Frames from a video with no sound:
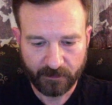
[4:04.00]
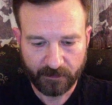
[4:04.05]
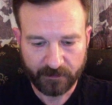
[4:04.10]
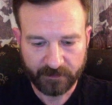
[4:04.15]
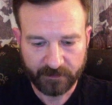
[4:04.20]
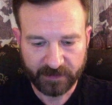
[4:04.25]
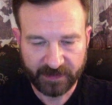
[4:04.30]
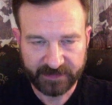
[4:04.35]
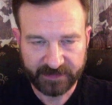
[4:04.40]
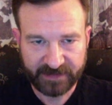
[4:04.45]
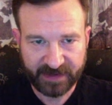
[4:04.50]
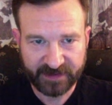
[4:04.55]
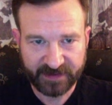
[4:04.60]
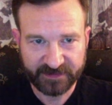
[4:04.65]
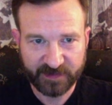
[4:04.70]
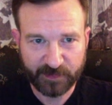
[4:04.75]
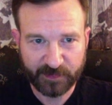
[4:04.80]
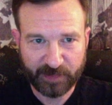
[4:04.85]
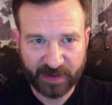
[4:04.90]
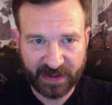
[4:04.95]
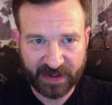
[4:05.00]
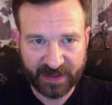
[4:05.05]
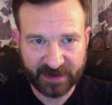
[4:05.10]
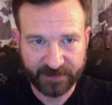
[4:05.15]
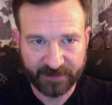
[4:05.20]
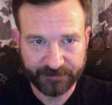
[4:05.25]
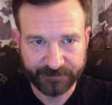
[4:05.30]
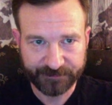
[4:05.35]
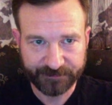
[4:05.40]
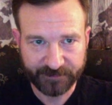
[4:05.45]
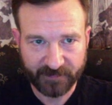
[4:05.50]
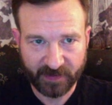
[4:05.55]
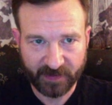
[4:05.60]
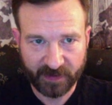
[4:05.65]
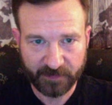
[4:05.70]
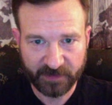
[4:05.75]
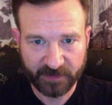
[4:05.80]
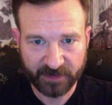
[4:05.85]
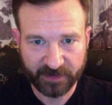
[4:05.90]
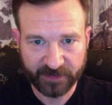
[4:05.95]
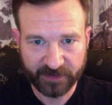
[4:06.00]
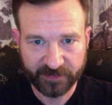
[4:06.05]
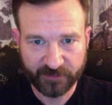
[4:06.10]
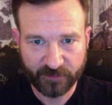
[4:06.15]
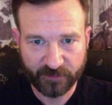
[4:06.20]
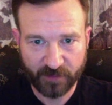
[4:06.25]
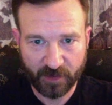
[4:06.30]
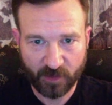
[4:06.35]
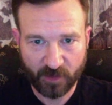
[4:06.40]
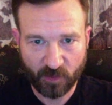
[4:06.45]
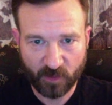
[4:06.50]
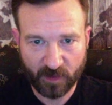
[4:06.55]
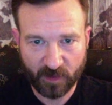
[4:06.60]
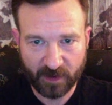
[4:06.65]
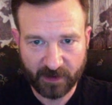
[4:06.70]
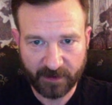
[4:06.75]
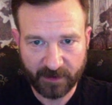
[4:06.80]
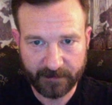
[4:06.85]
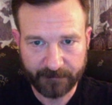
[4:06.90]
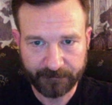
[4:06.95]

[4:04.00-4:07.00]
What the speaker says: Okay, down at the bottom, I'm going to throw...